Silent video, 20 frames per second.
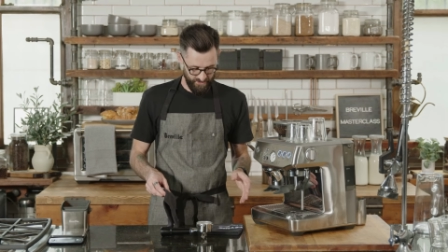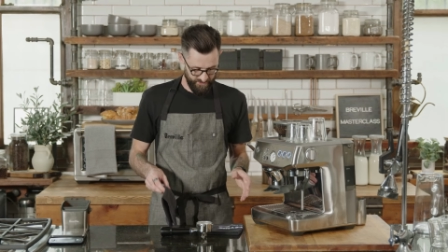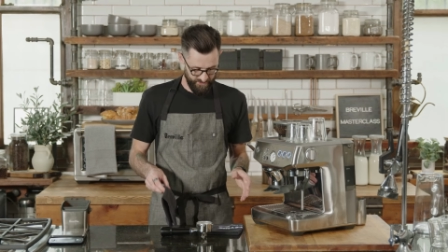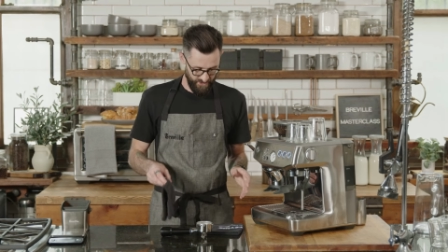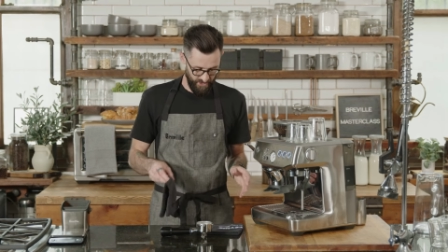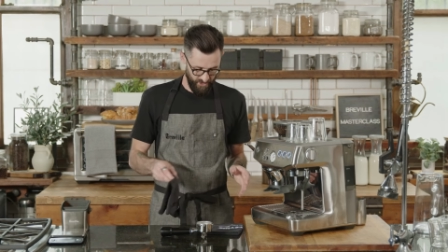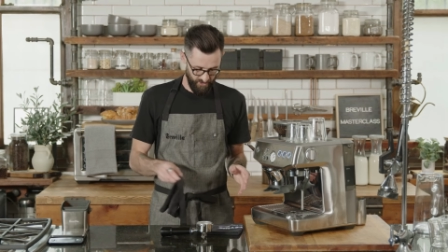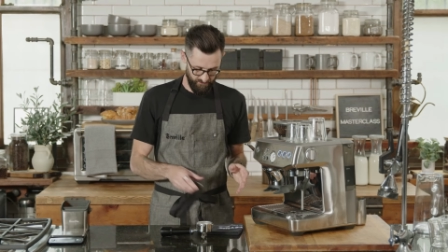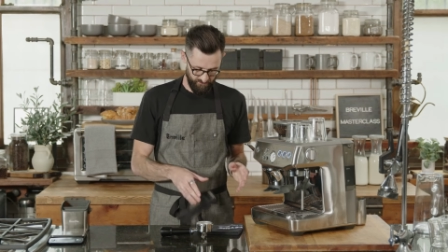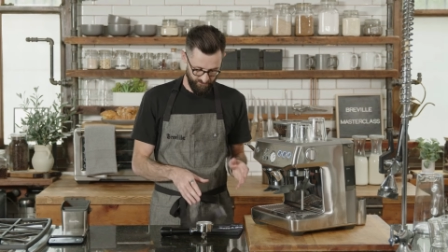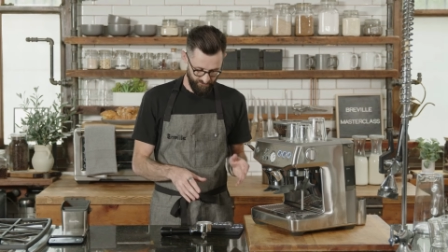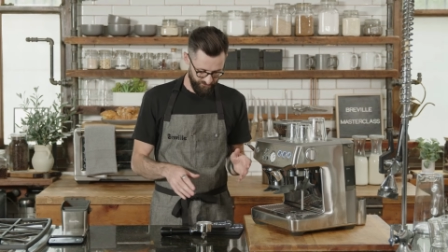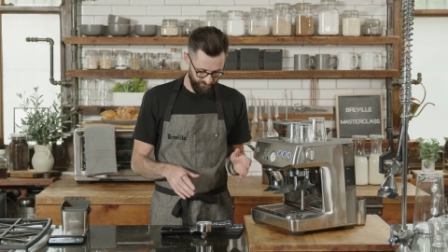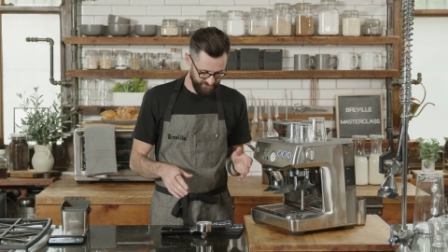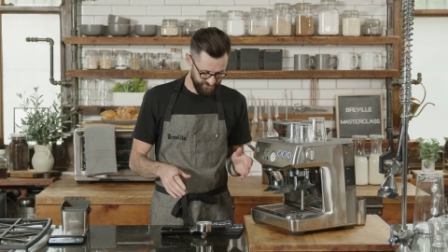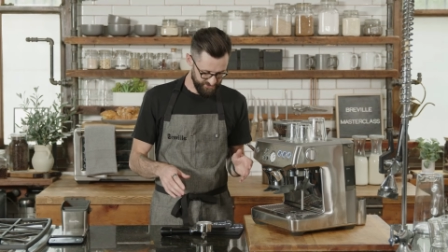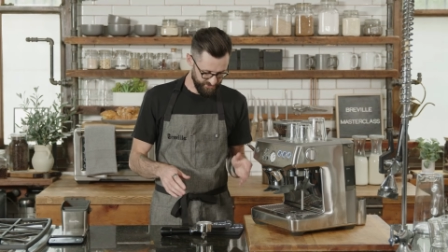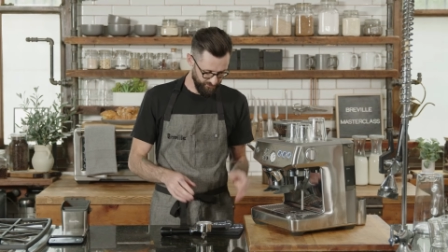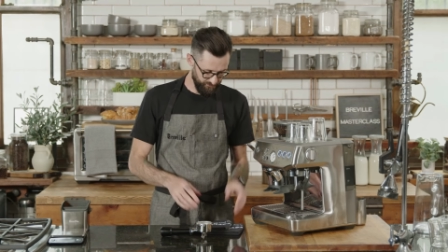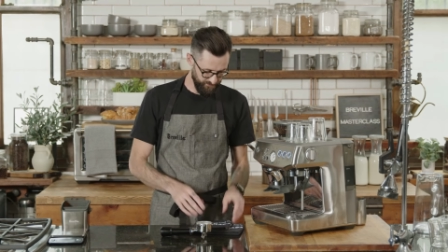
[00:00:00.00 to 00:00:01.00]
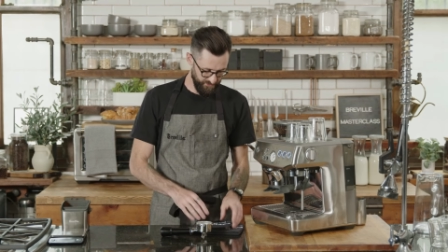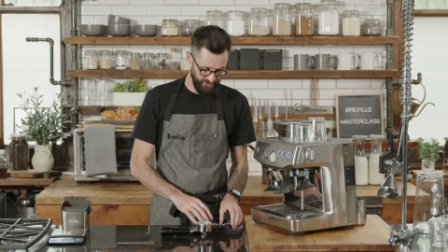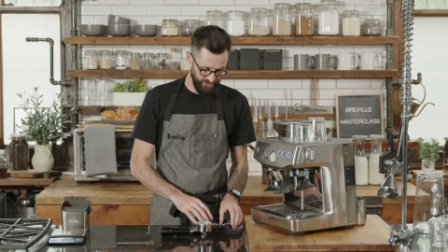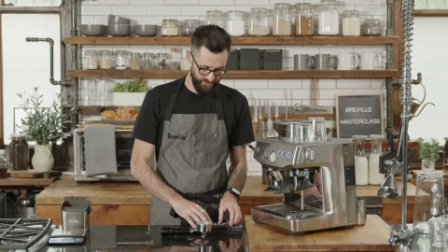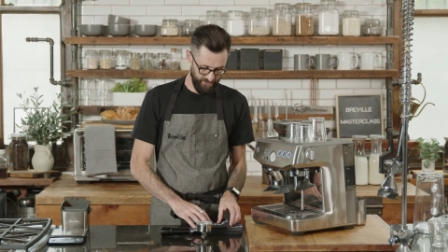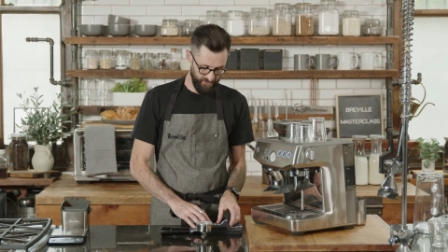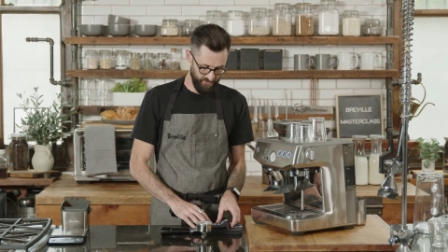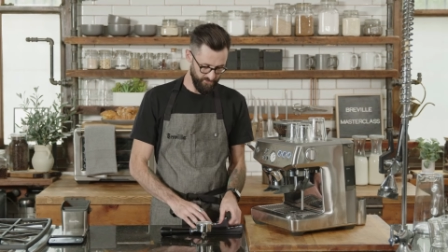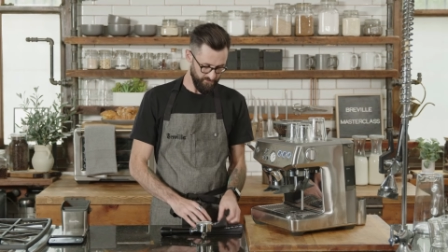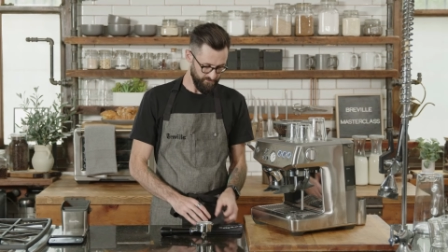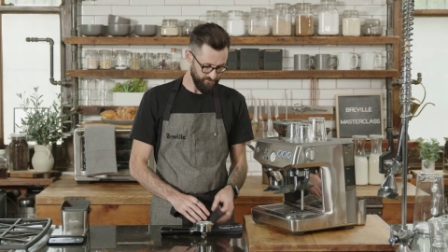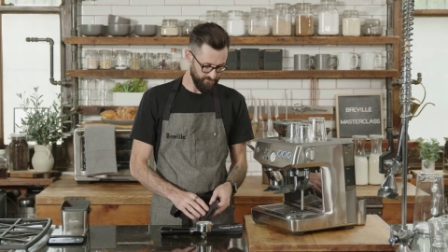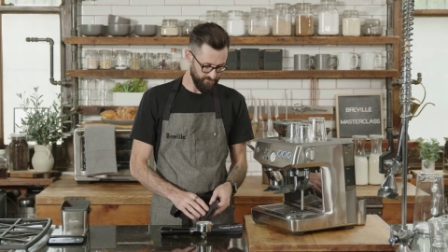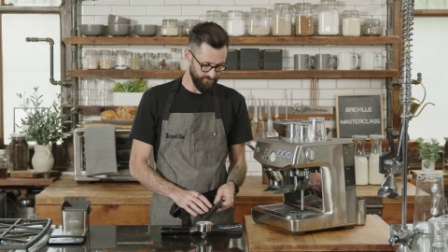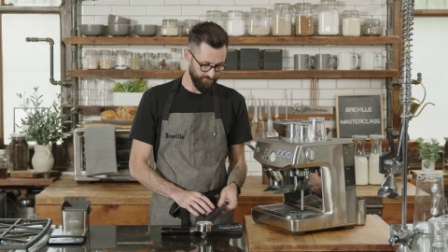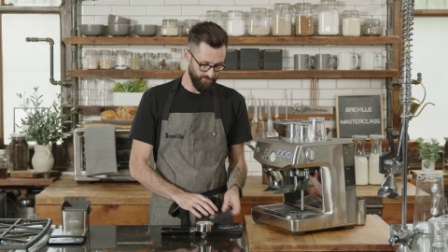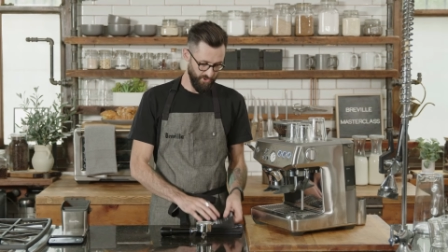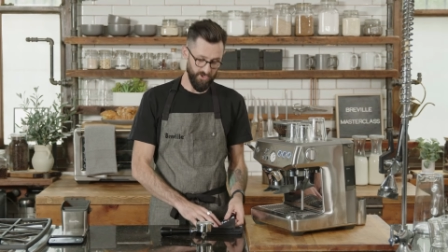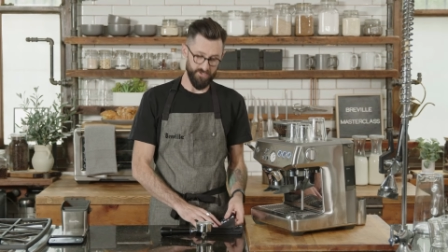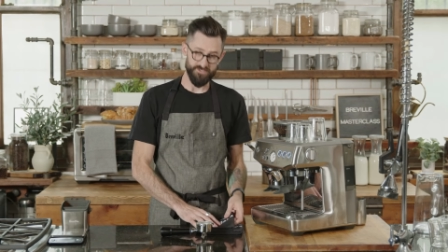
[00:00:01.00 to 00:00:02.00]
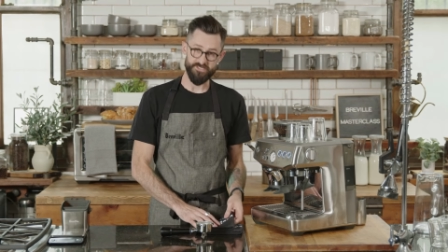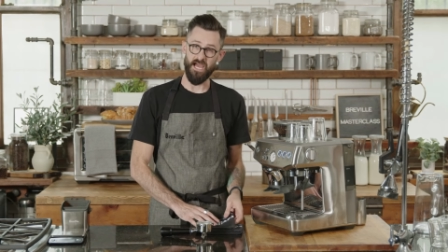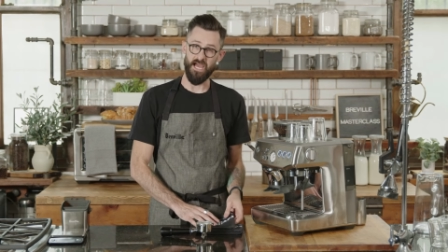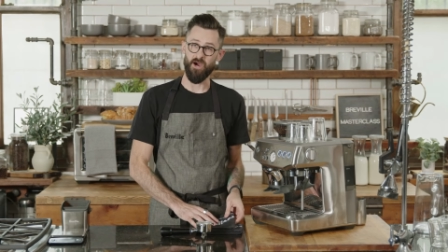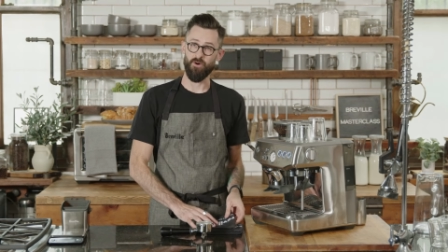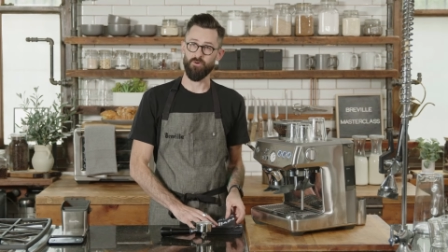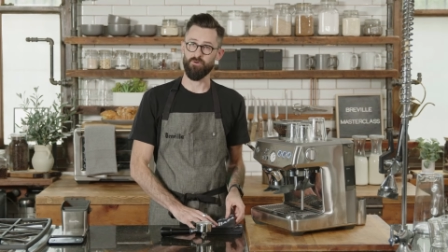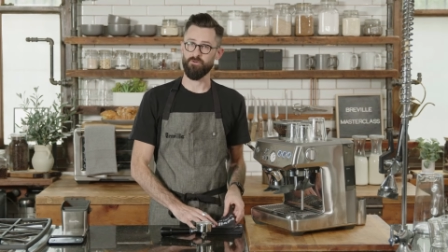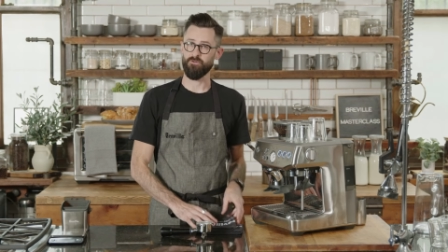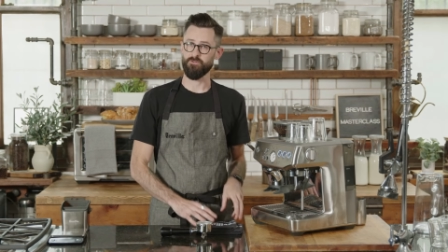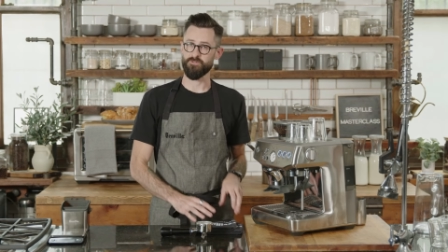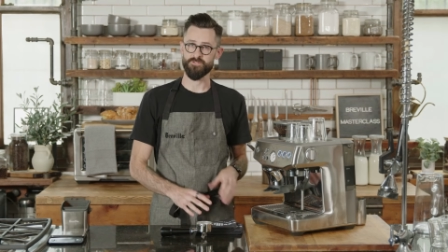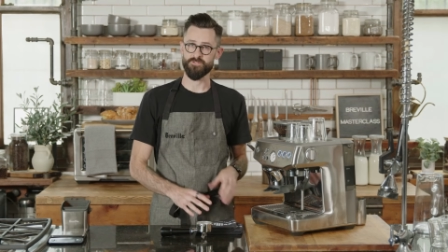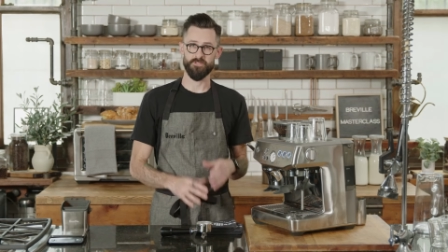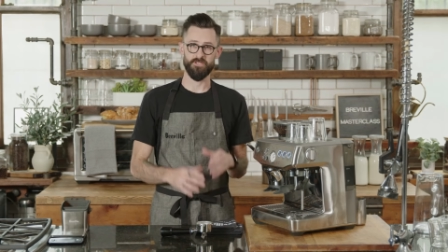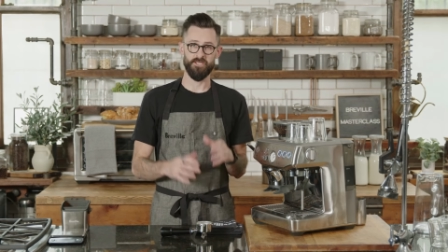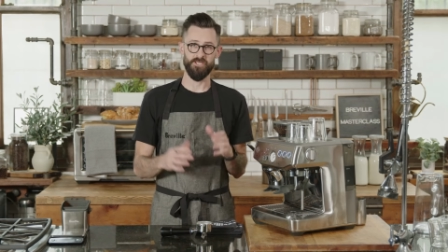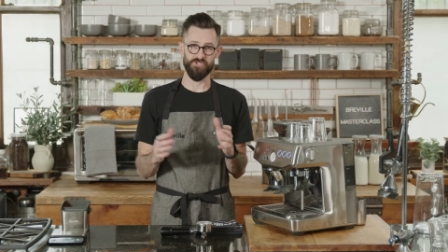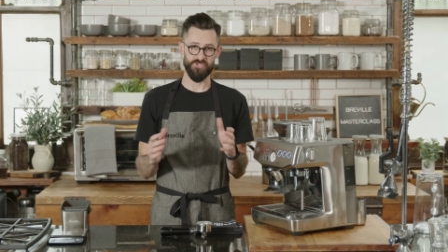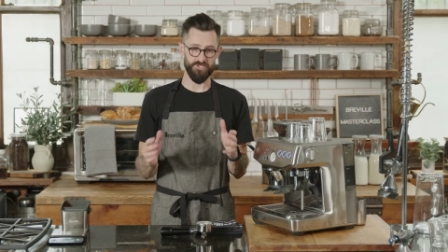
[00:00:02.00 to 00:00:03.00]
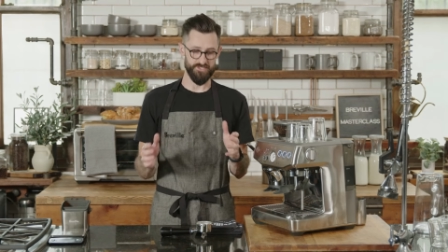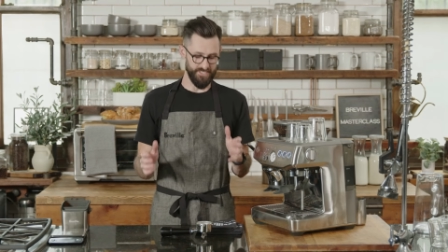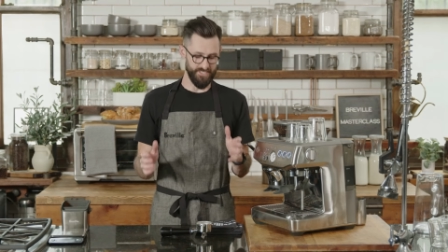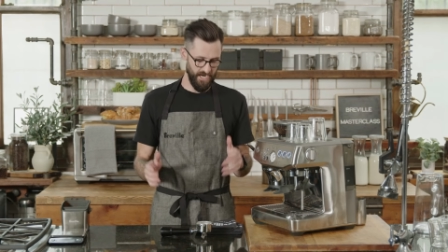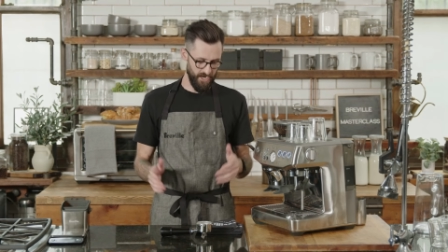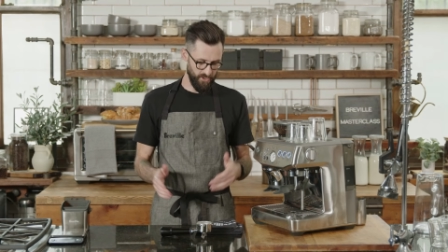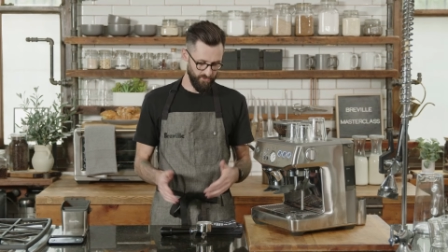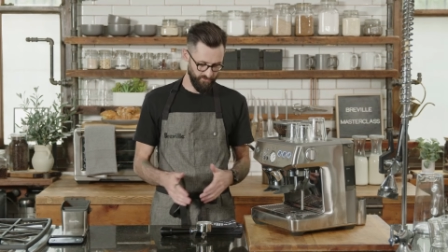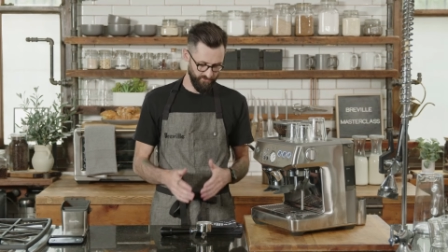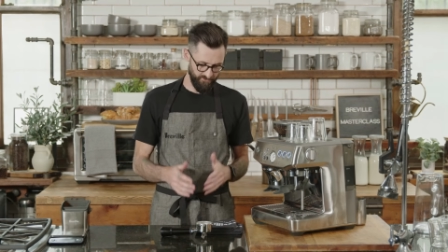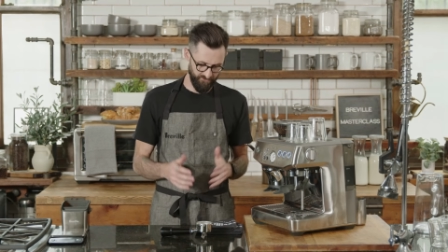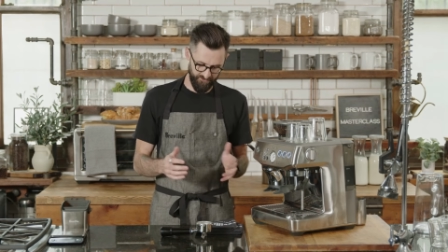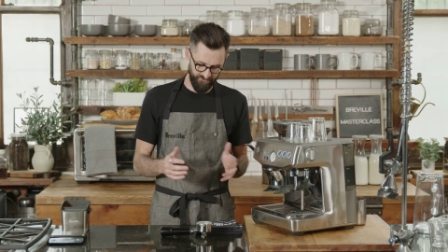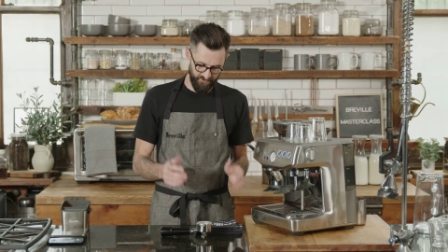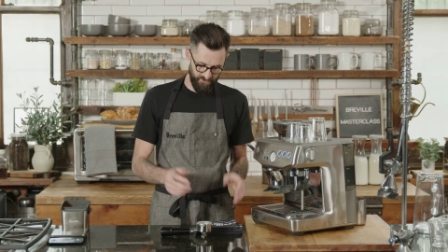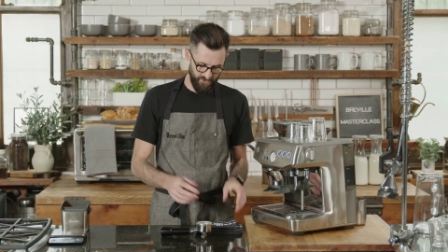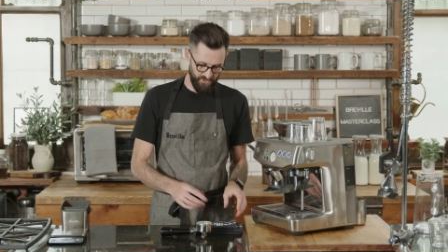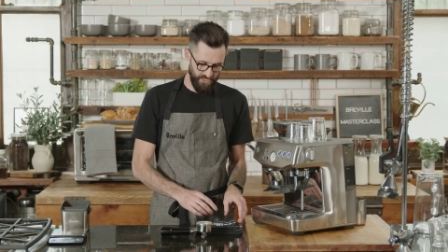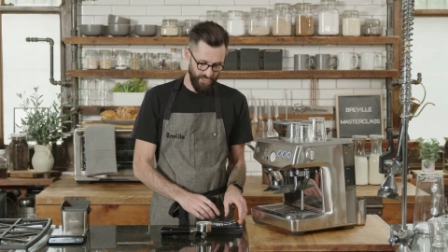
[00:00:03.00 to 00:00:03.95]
Now, these could be bar towels, kitchen towels.